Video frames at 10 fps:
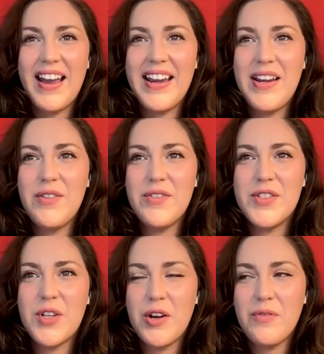I
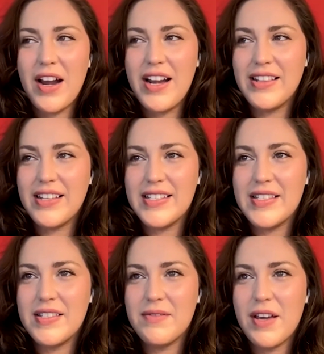started writing this
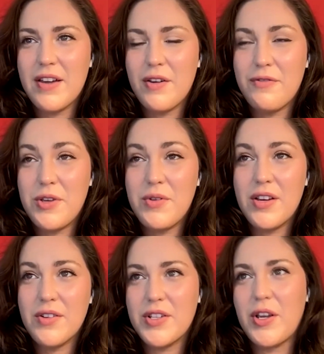a few
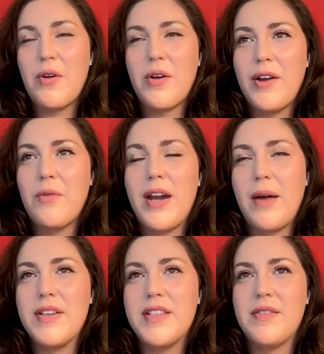years ago, kind of when
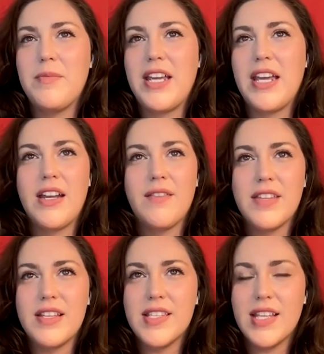I was at the beginning of
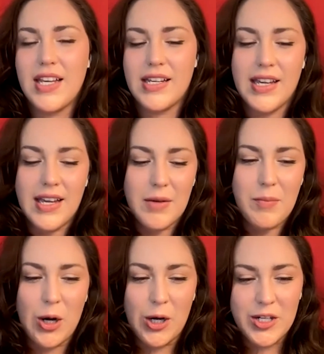this like
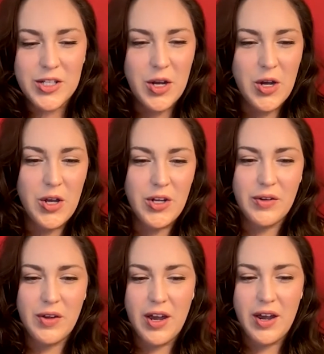
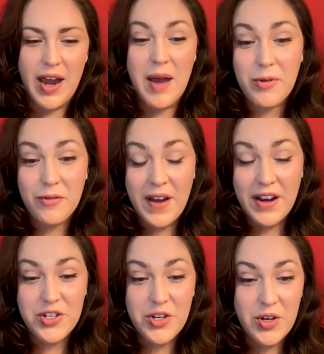personal and
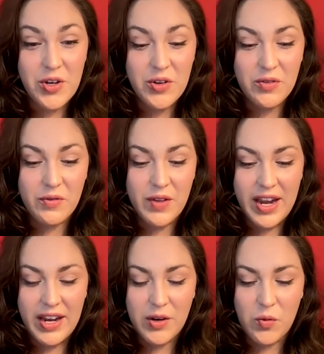professional
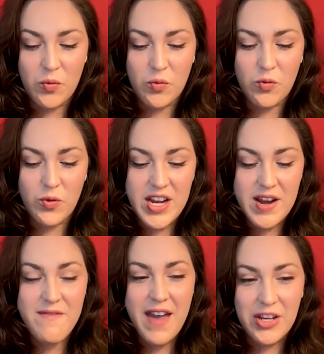like
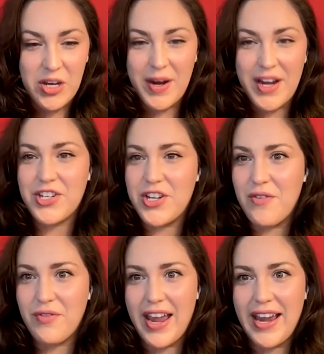reevaluation
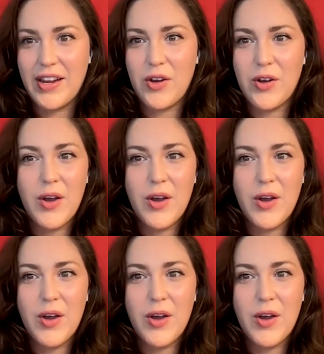of like,